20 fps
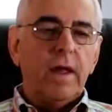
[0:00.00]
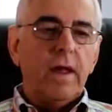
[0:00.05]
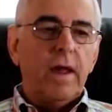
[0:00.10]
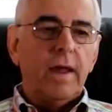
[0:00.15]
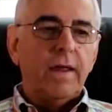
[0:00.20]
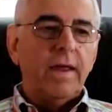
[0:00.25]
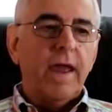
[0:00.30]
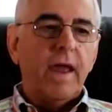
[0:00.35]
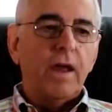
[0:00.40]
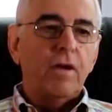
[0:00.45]

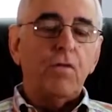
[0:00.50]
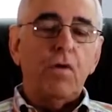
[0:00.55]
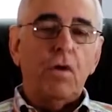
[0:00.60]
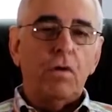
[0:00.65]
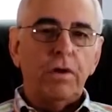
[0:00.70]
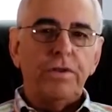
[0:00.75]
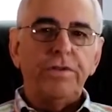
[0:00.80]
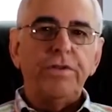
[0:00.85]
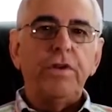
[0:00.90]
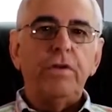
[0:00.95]
I can't
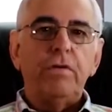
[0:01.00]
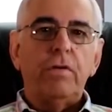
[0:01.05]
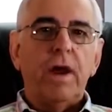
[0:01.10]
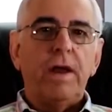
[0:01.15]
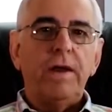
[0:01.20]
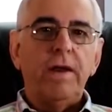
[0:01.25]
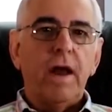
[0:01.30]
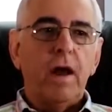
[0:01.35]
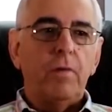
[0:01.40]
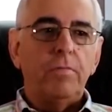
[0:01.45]
quote it to you
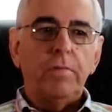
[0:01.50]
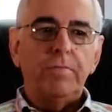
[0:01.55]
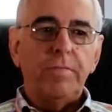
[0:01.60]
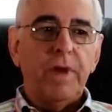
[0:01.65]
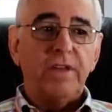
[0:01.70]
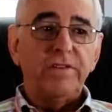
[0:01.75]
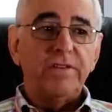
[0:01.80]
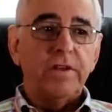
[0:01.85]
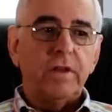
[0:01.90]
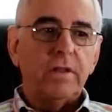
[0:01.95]
right now, but
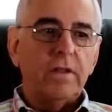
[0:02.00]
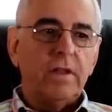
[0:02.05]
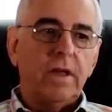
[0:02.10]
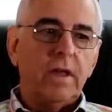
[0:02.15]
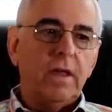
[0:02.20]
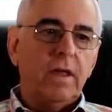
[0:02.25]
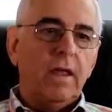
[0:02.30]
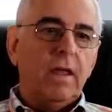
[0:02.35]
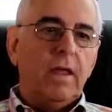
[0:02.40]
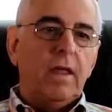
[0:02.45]

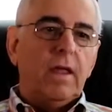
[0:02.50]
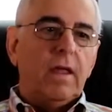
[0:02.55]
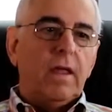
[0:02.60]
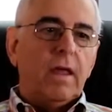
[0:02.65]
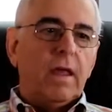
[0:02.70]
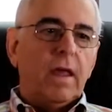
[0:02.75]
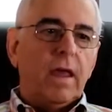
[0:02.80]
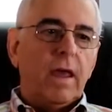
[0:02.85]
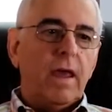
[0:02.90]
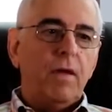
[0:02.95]
basically
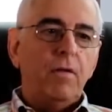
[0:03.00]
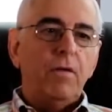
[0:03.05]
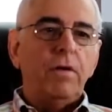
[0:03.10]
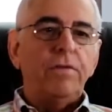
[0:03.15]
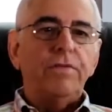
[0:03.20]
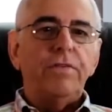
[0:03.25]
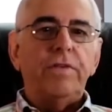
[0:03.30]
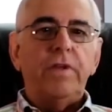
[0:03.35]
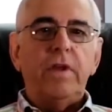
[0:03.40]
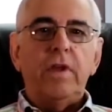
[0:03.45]

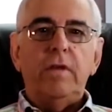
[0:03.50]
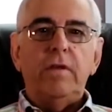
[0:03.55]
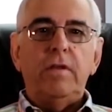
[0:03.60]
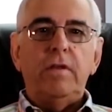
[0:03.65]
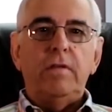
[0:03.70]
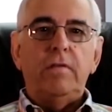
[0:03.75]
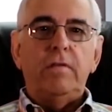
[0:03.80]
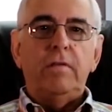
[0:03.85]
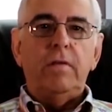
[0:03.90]
Andrew